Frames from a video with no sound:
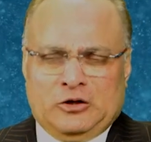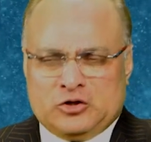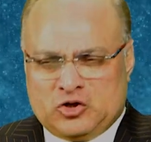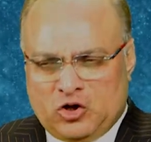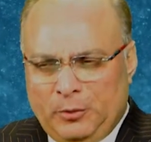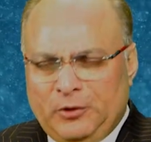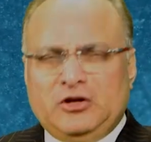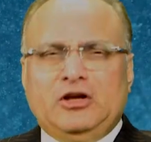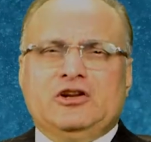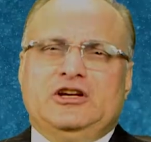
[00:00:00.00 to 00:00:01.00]

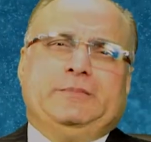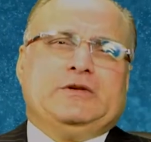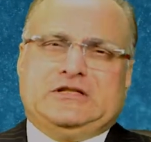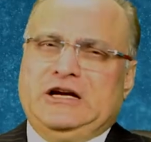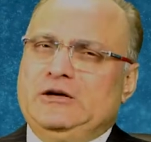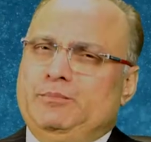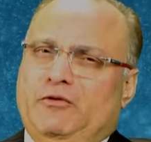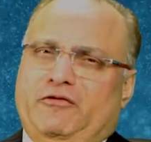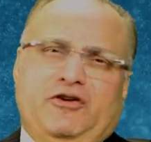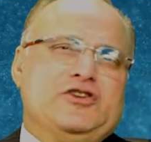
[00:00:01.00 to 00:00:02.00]
Jupiter represents
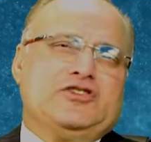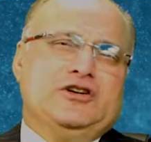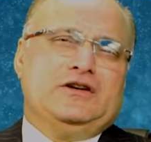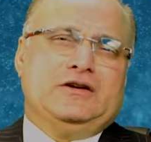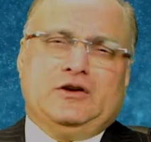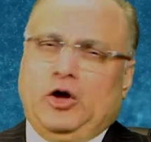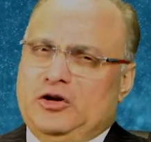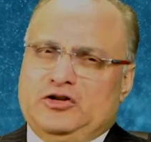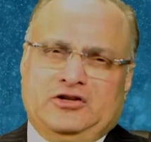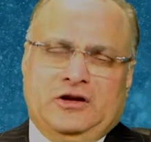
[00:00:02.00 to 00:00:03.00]
professional
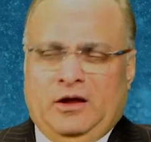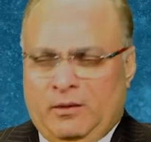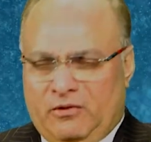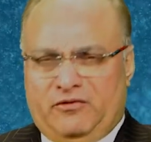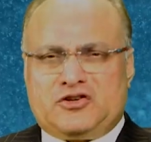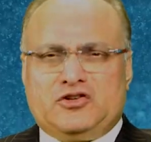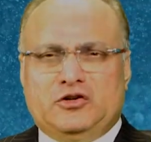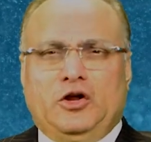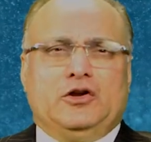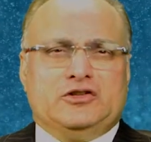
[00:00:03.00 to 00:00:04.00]
knowledge,
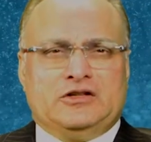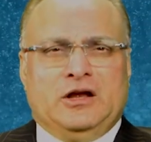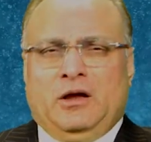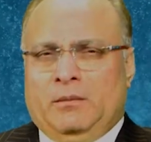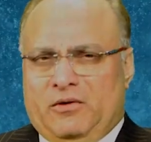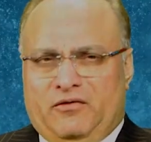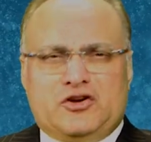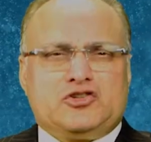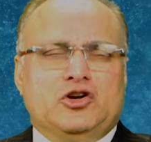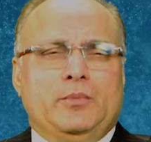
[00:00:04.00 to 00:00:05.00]
professional
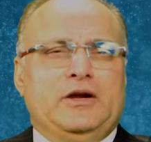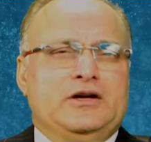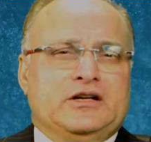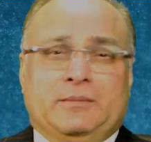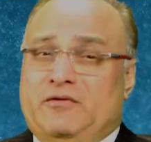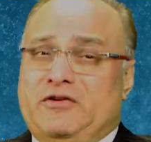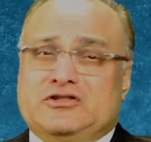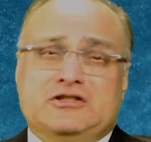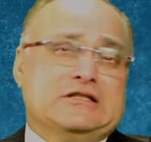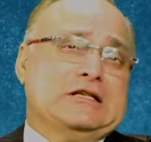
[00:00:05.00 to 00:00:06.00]
ability,
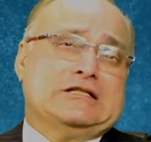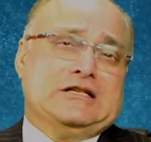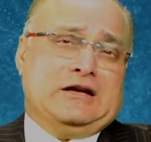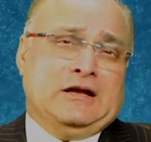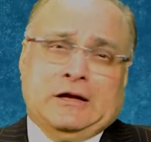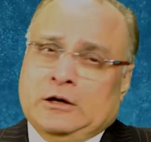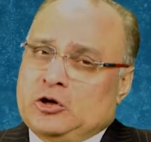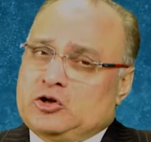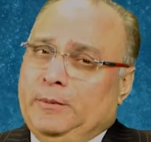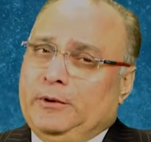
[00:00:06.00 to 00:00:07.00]
professional skill set.
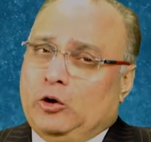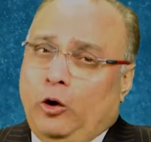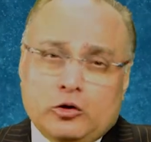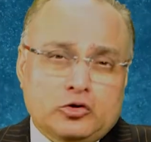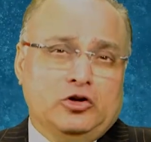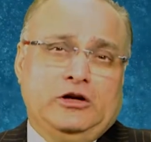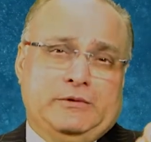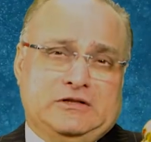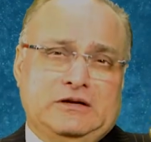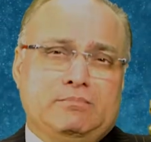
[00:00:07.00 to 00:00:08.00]
Jupiter also
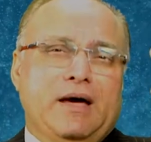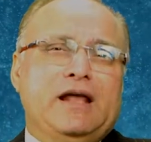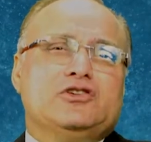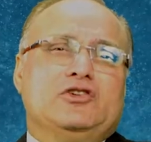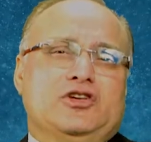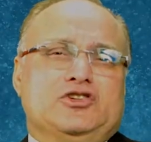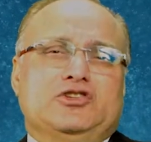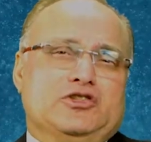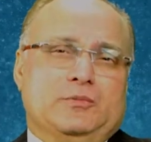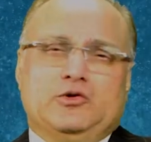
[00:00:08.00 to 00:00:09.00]
represents marriage
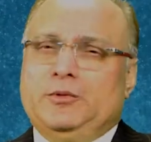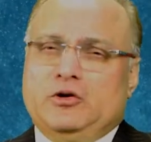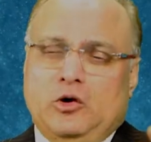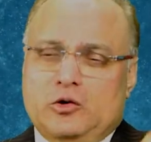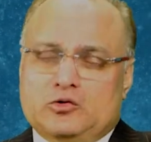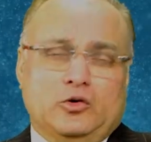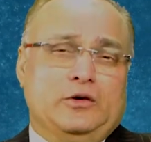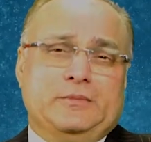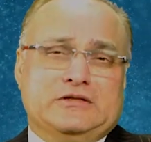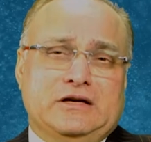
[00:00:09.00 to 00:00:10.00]
relationship. Jupiter also
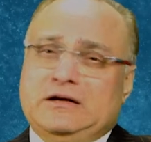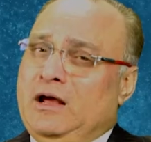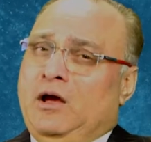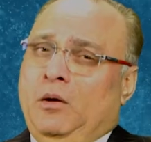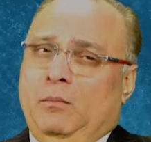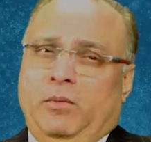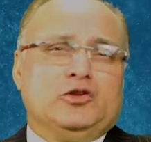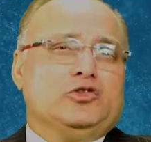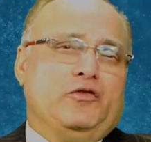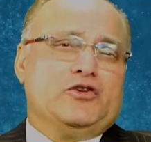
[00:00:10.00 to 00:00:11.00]
represents
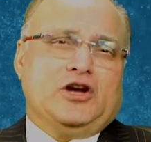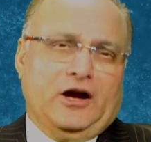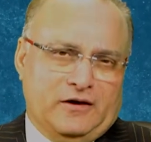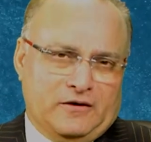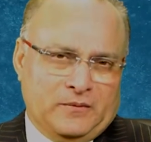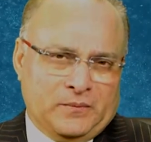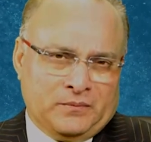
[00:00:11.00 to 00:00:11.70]
birth of a child.